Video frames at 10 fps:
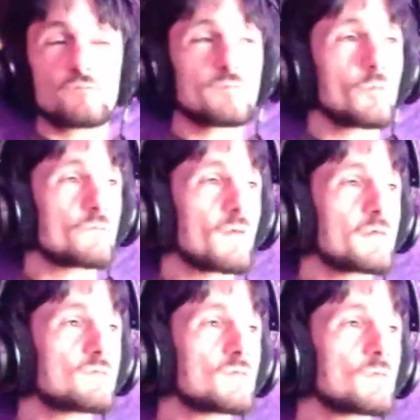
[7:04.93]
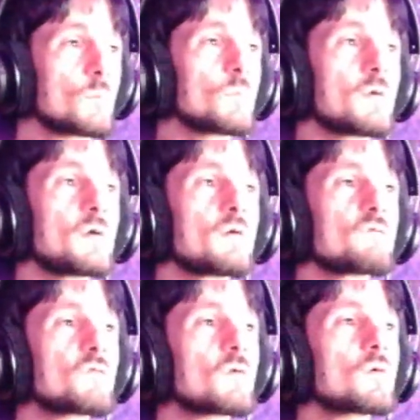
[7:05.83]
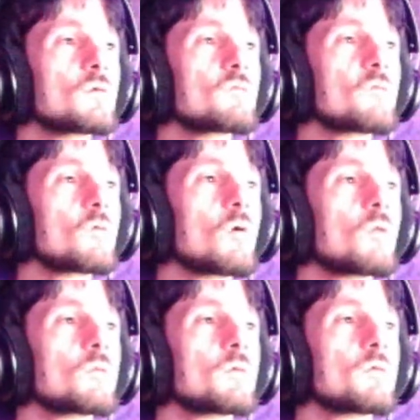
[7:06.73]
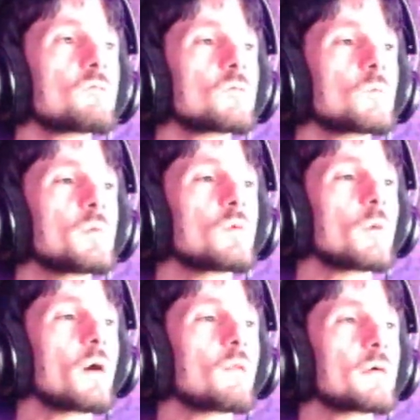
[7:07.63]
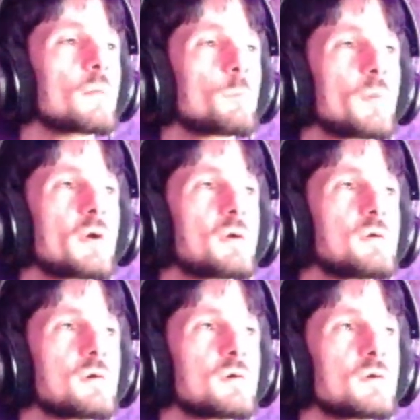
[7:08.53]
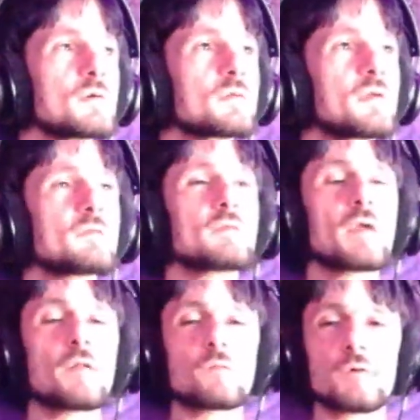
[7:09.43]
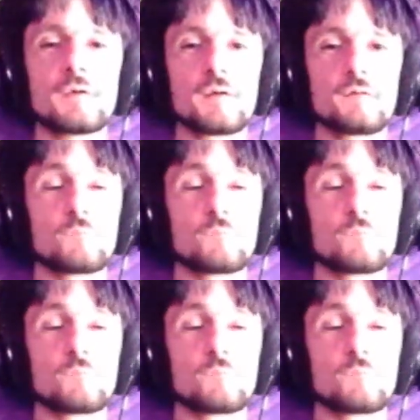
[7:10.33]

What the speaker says: It was nice to to be around like a big get together again.